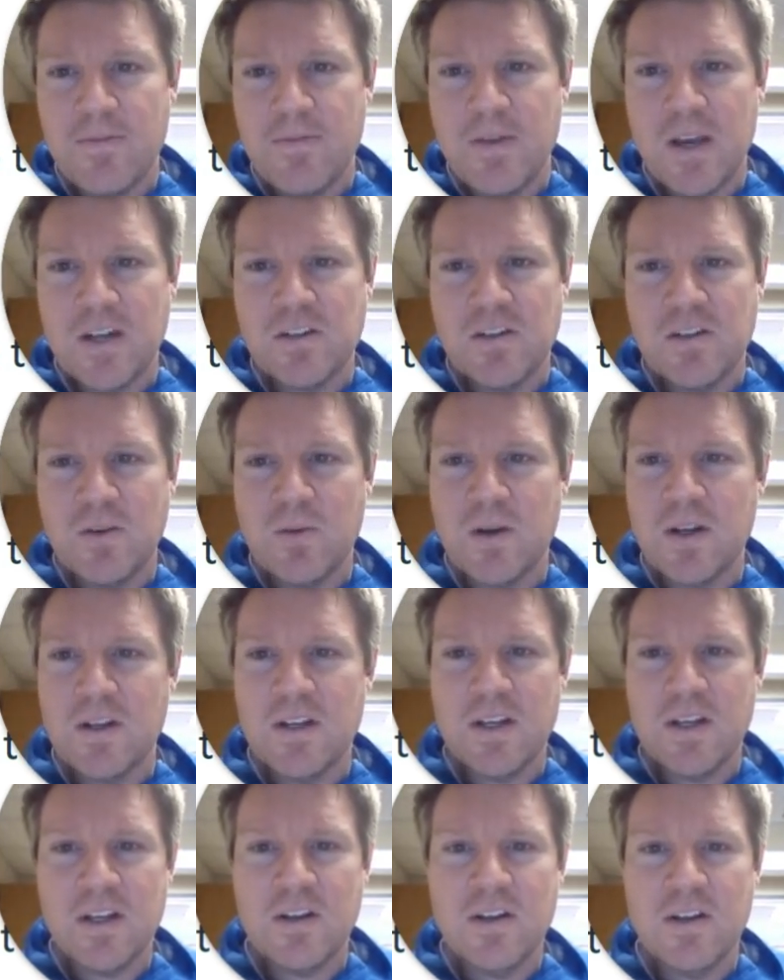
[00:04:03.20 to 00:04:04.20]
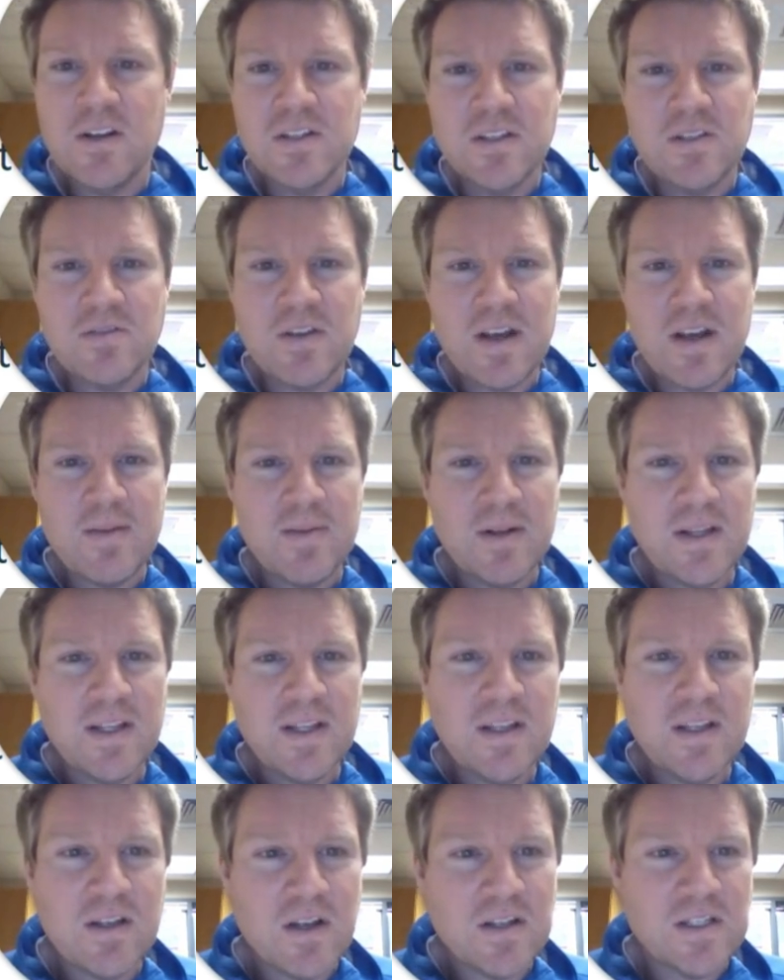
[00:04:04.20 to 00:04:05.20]
Factory work increases
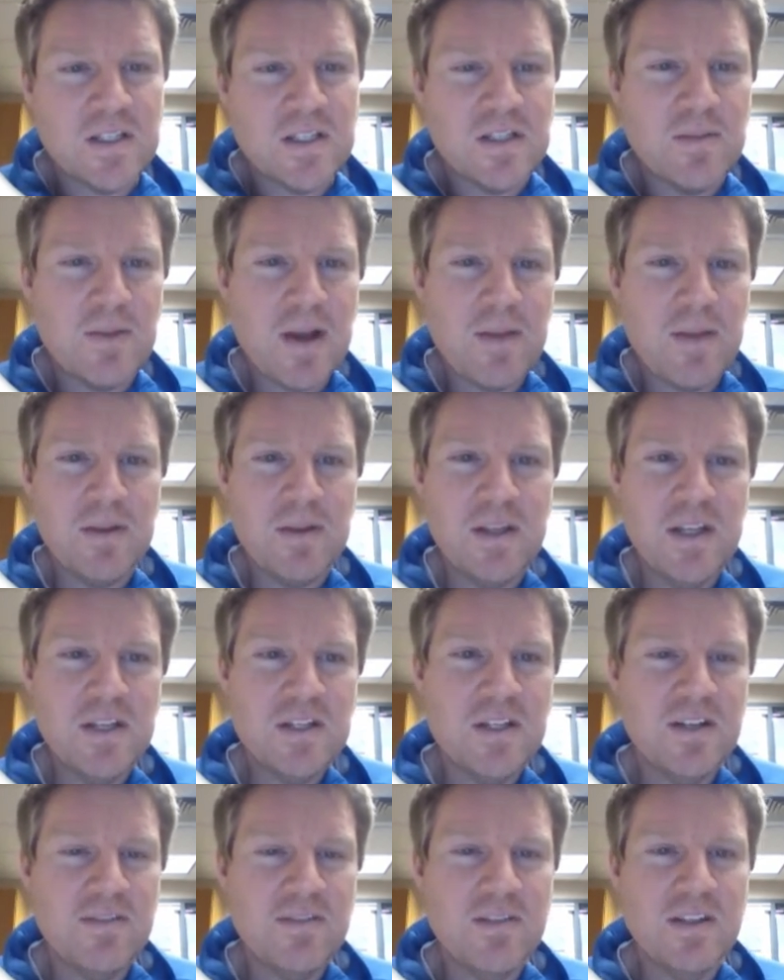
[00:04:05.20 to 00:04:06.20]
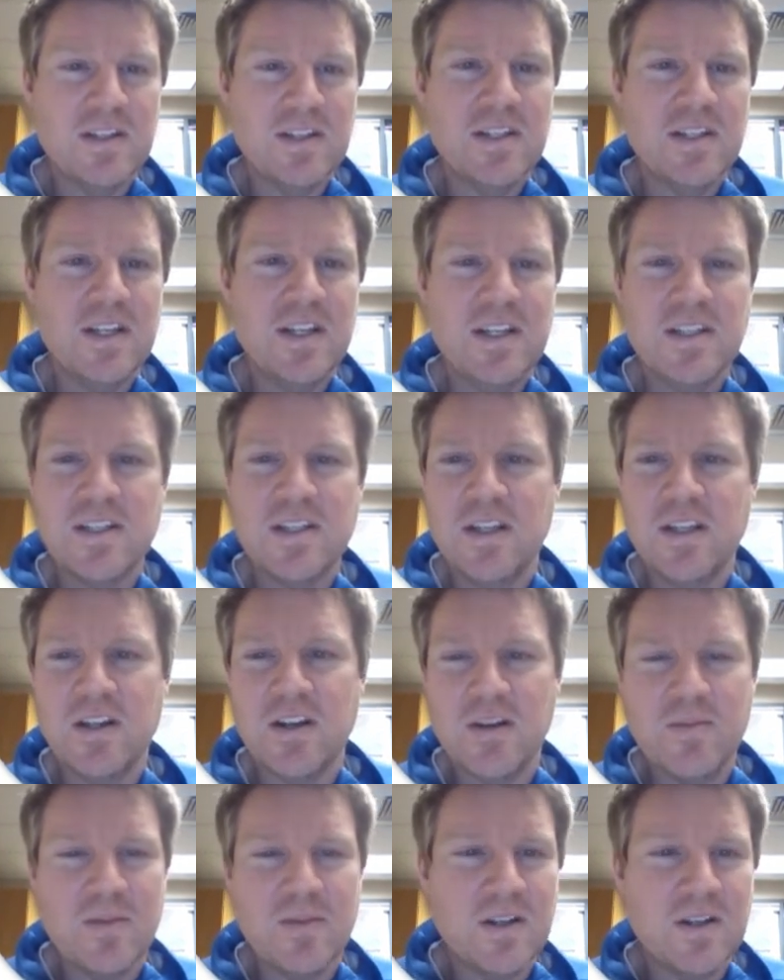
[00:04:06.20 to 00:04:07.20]
rapidly, causing the population of the cities and
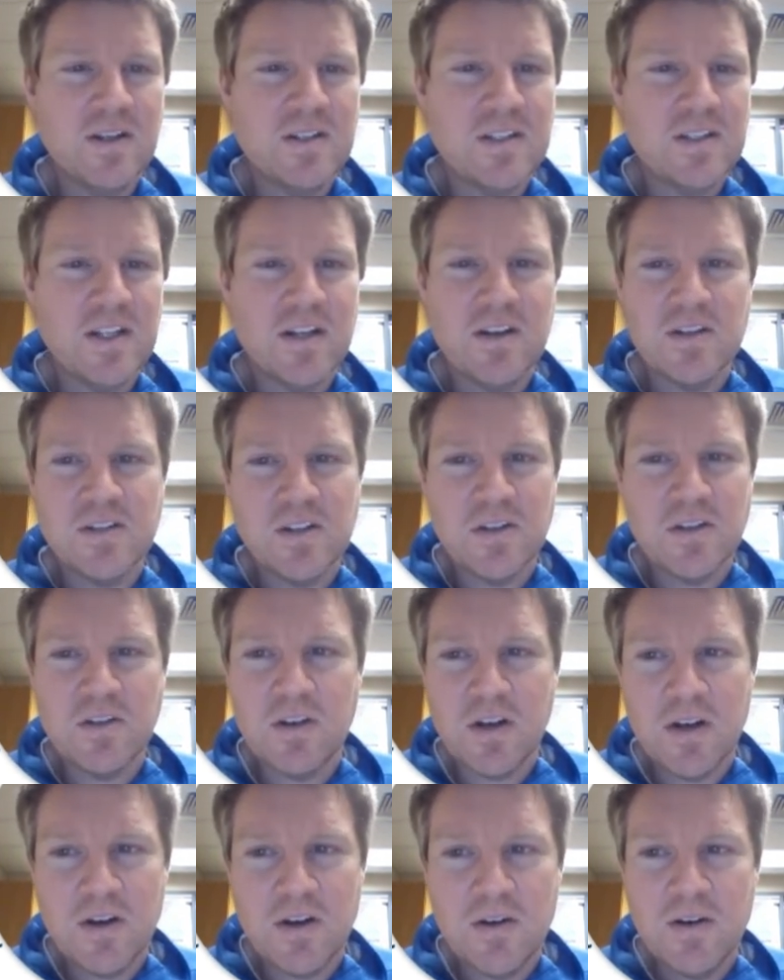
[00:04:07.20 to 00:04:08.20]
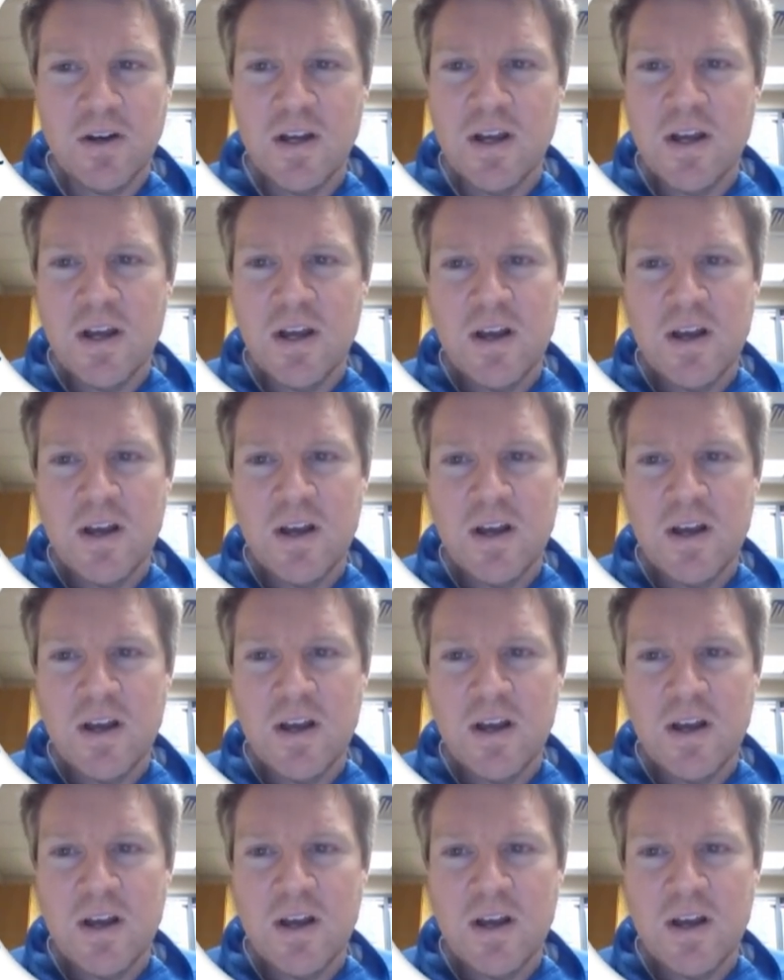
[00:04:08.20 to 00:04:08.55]
the urban centers to grow.